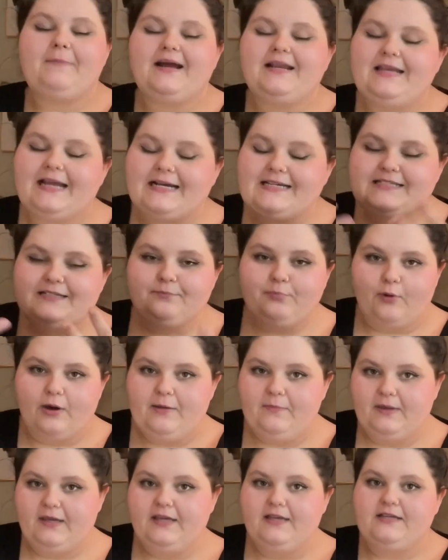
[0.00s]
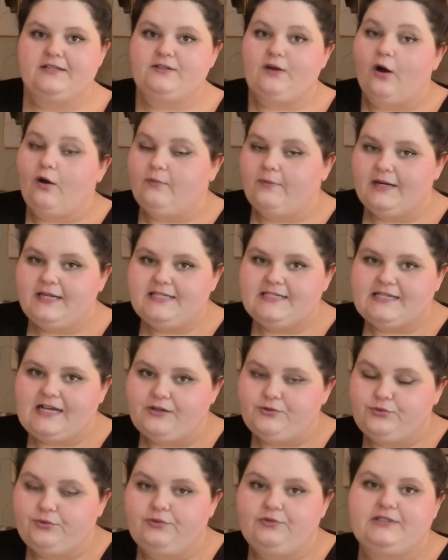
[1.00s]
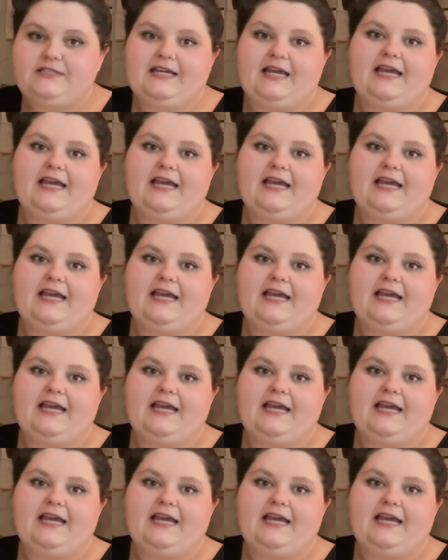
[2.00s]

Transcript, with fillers: My next appointment is already scheduled